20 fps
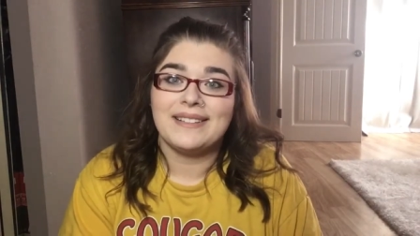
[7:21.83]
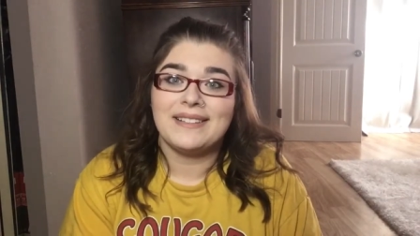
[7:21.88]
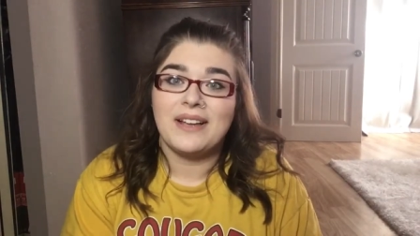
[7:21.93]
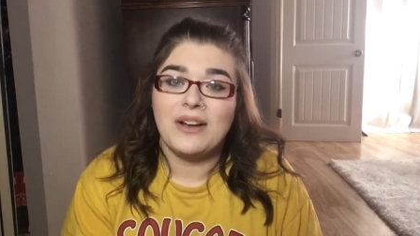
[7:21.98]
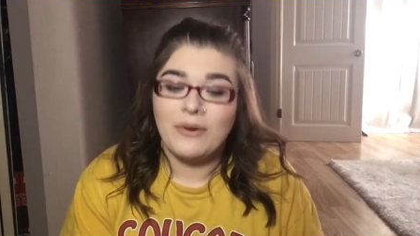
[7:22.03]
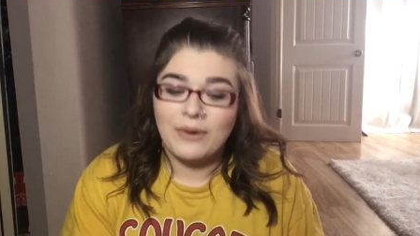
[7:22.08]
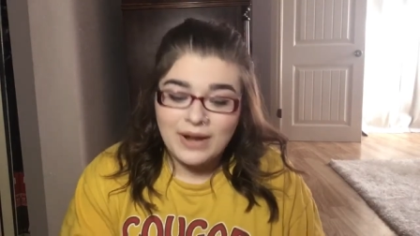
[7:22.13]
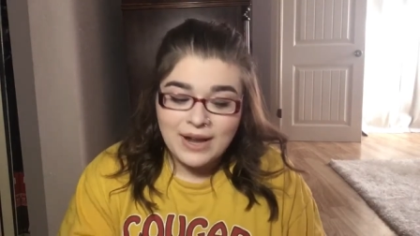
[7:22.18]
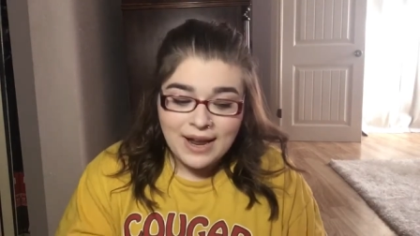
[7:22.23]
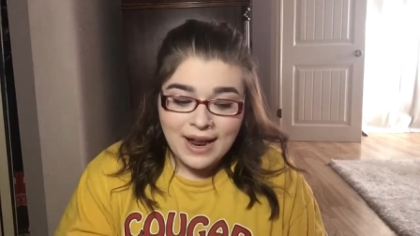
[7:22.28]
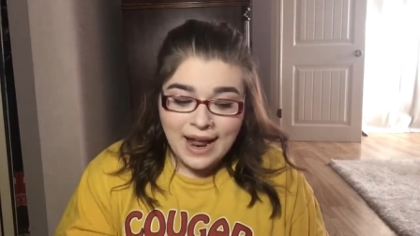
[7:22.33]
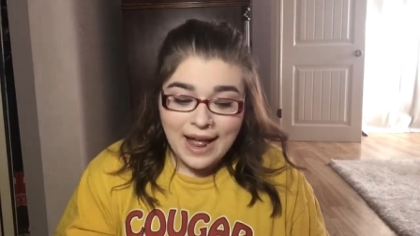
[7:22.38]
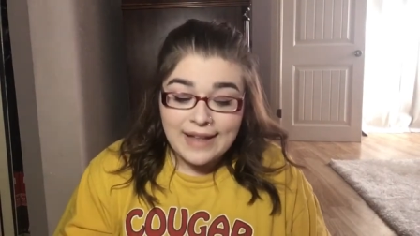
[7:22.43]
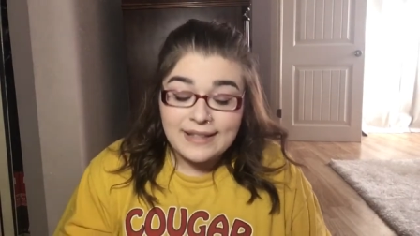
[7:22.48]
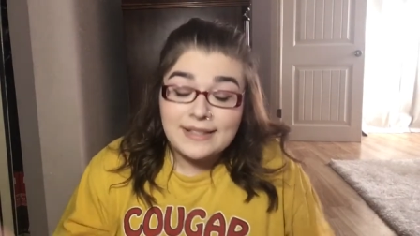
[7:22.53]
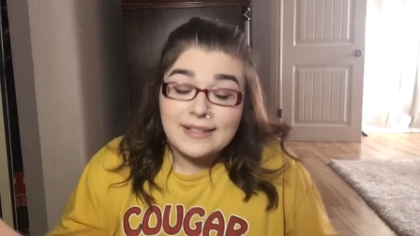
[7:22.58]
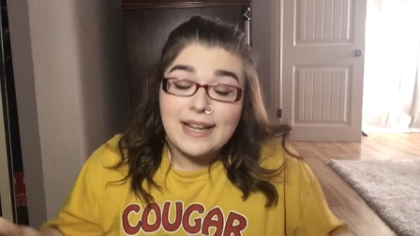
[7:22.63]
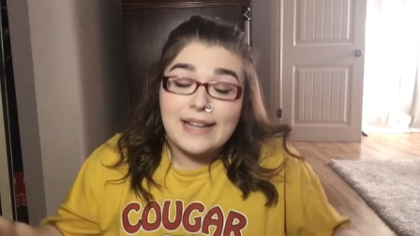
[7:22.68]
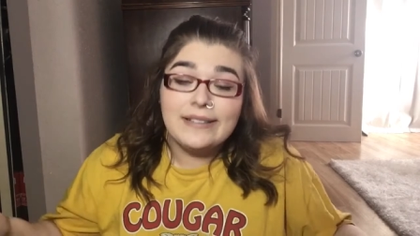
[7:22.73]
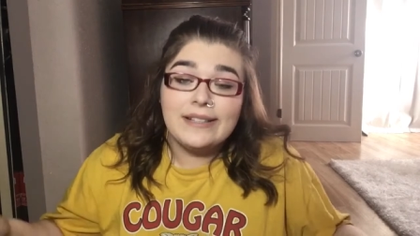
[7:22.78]
So
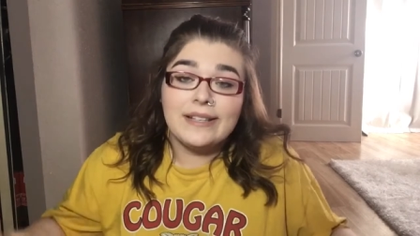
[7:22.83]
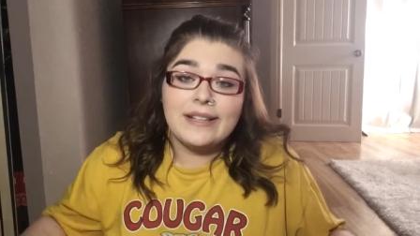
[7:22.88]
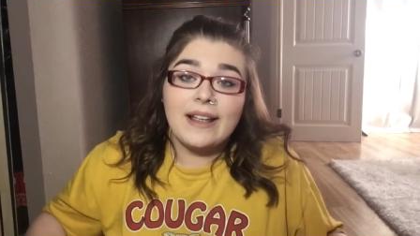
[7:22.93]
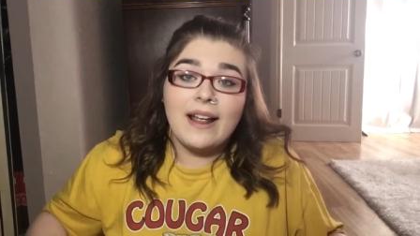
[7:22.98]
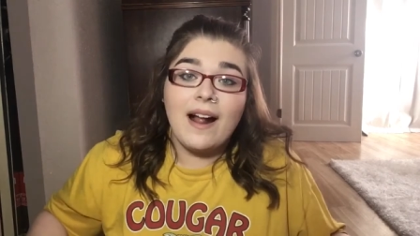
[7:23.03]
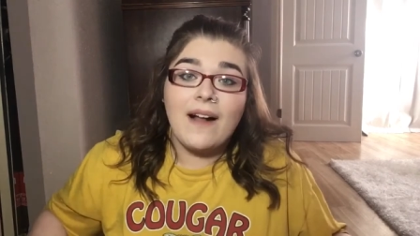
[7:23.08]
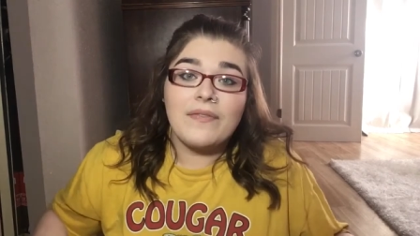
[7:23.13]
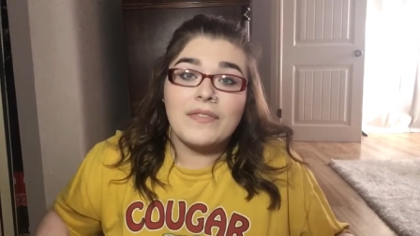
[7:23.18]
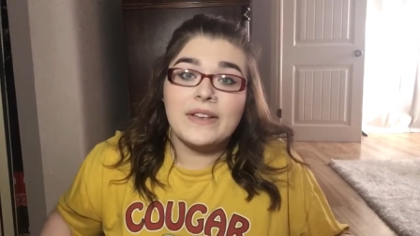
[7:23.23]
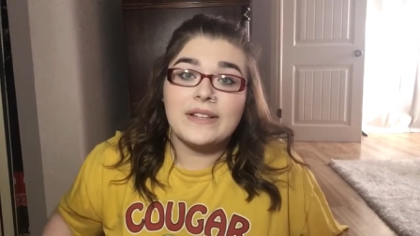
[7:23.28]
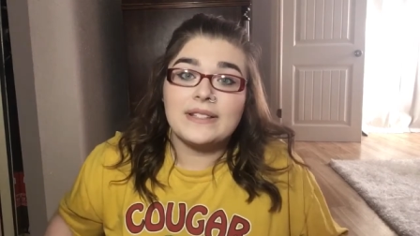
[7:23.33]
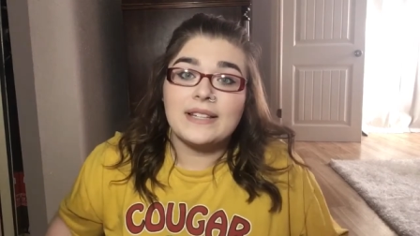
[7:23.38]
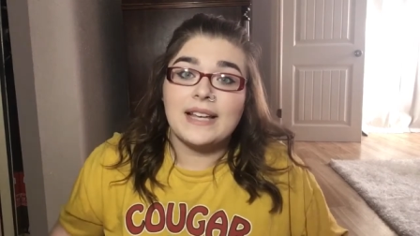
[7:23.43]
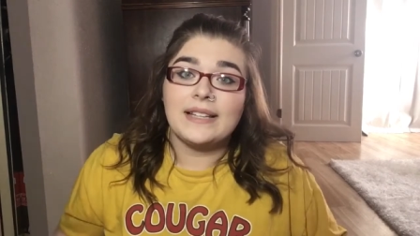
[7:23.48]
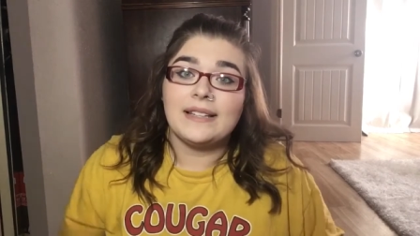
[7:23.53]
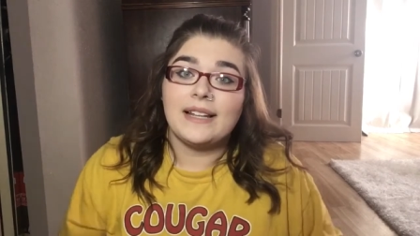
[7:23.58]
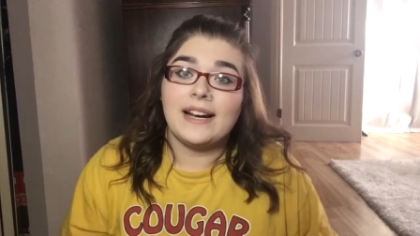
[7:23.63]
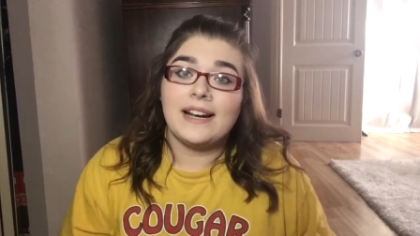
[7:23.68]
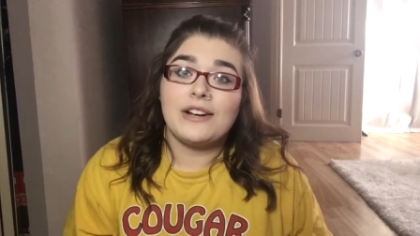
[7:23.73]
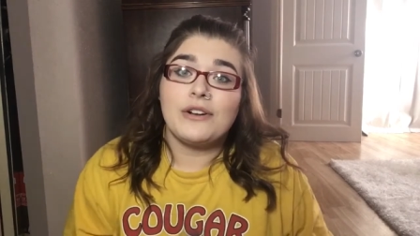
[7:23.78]
it's nice that they have things
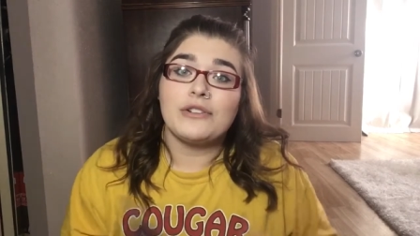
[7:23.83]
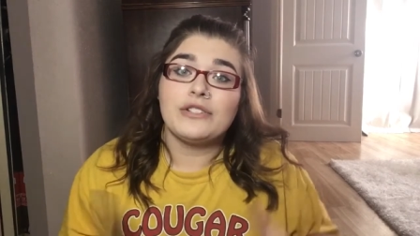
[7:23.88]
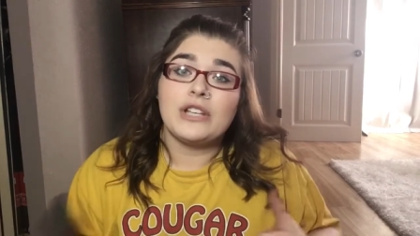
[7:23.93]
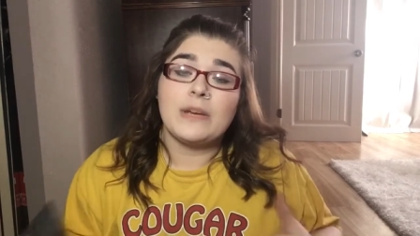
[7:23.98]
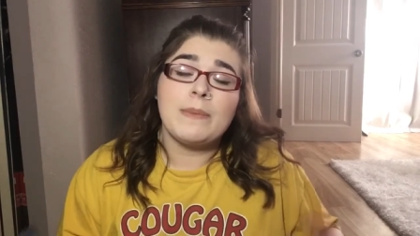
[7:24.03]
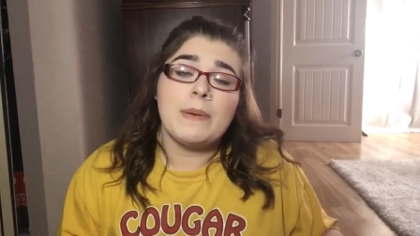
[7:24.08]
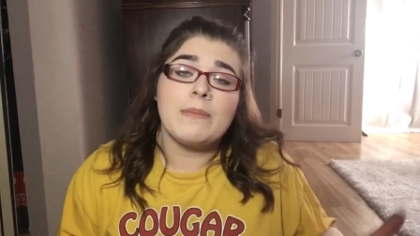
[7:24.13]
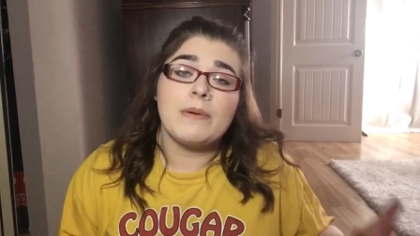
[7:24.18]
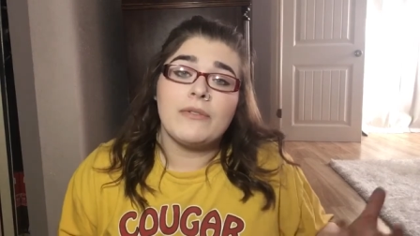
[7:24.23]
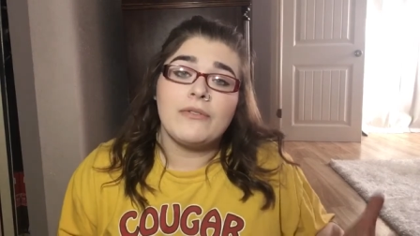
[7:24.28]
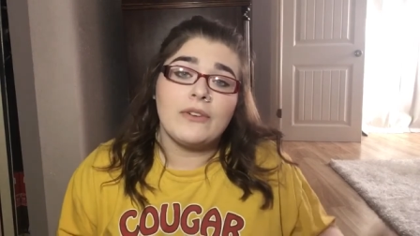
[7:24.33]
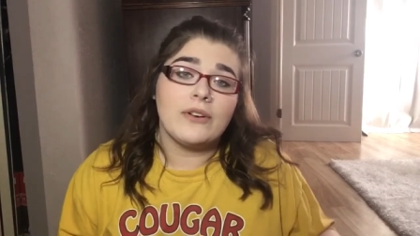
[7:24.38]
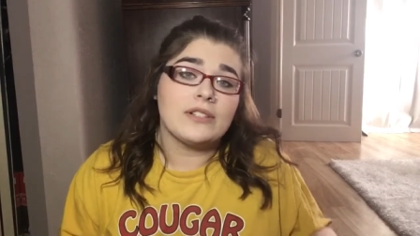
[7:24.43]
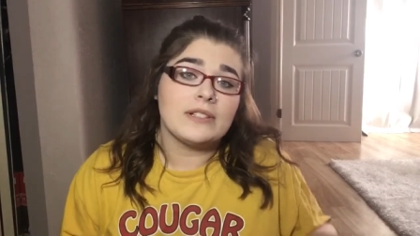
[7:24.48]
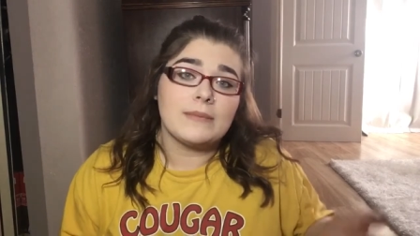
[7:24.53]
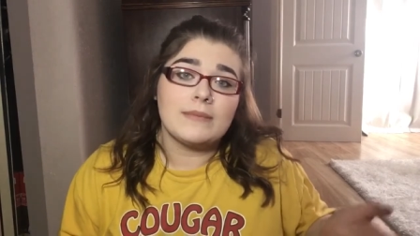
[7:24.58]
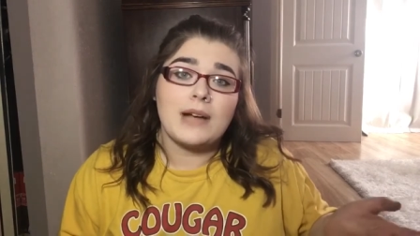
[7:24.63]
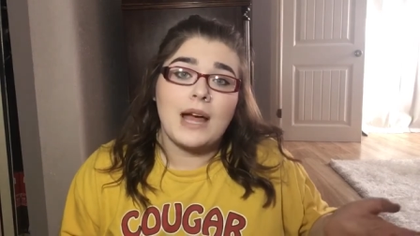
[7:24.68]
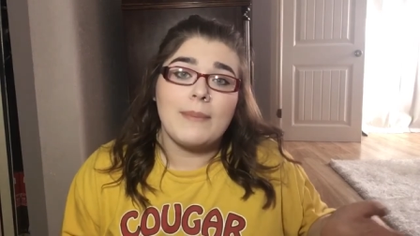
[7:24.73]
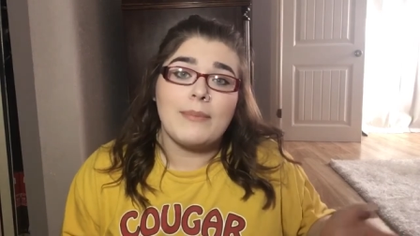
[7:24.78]
like that. I know some people feel
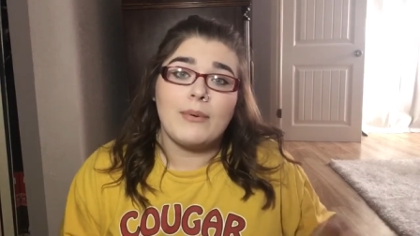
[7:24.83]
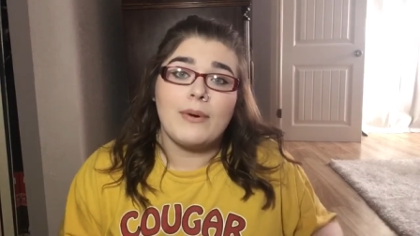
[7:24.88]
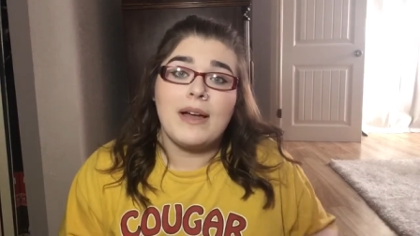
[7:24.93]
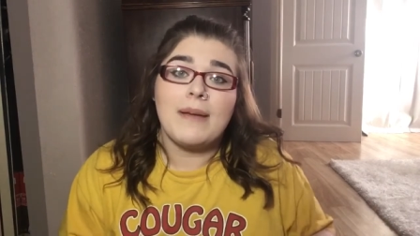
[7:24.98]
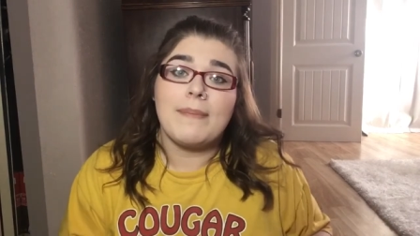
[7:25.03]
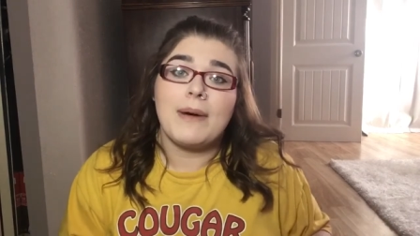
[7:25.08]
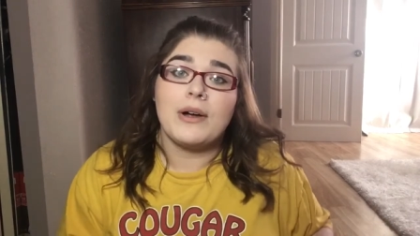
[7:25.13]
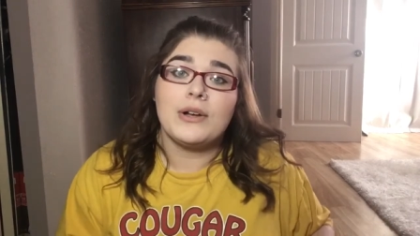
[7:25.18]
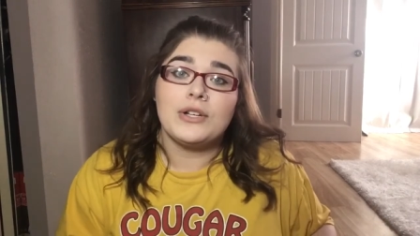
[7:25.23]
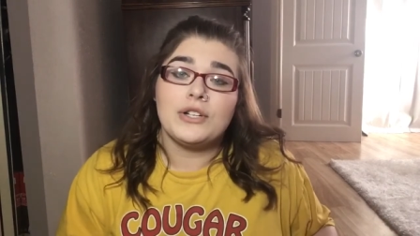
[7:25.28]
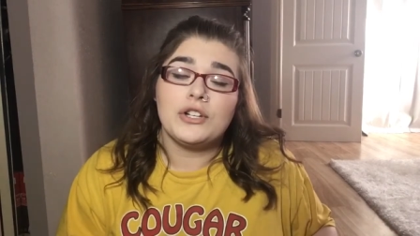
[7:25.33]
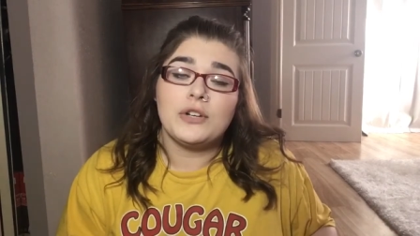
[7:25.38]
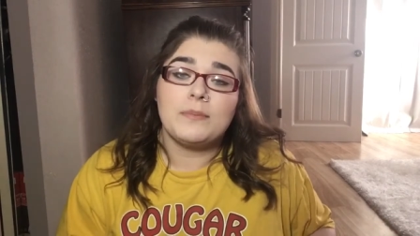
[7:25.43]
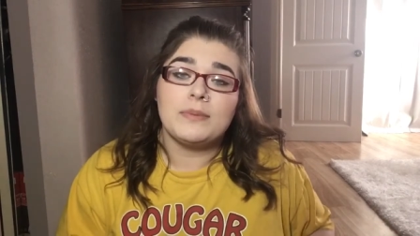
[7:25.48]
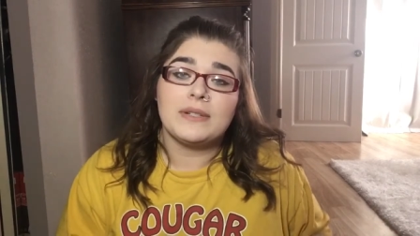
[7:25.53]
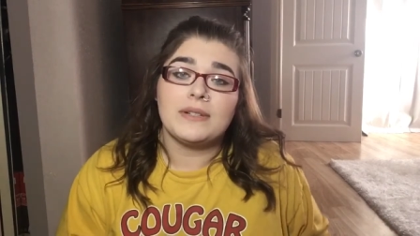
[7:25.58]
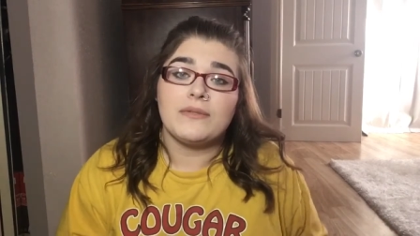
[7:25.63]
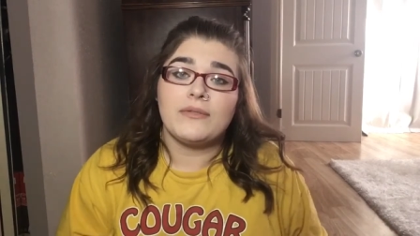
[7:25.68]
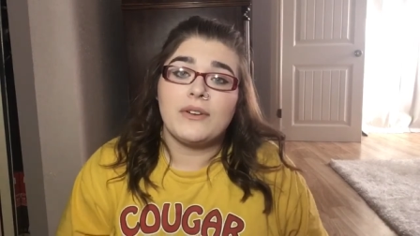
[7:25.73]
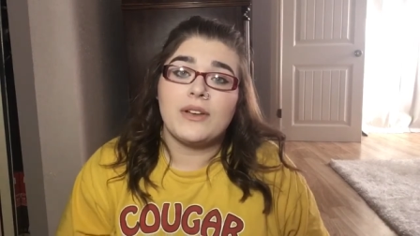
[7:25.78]
some type of way about
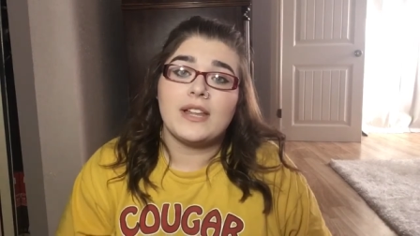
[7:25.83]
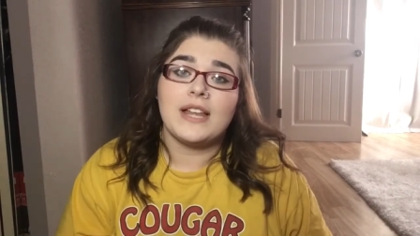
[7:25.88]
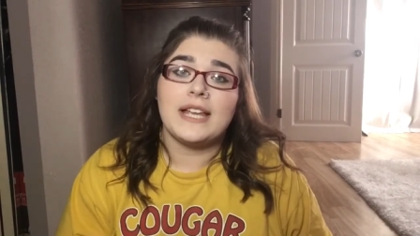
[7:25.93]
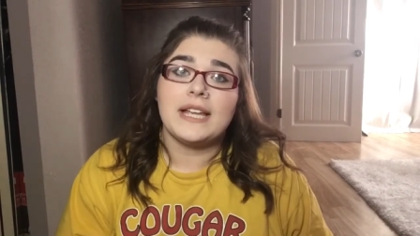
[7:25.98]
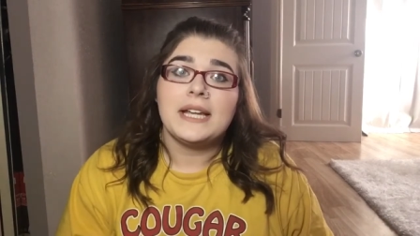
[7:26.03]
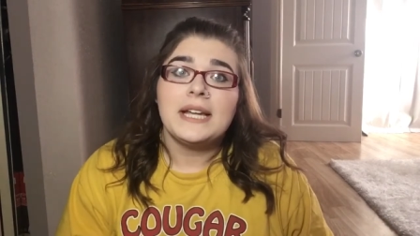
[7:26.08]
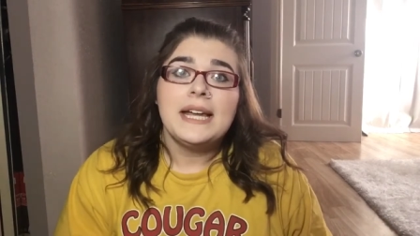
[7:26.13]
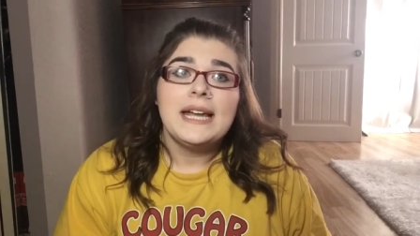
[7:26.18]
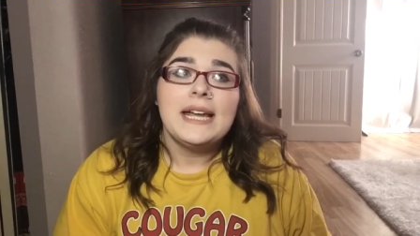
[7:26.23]
dupes and feel like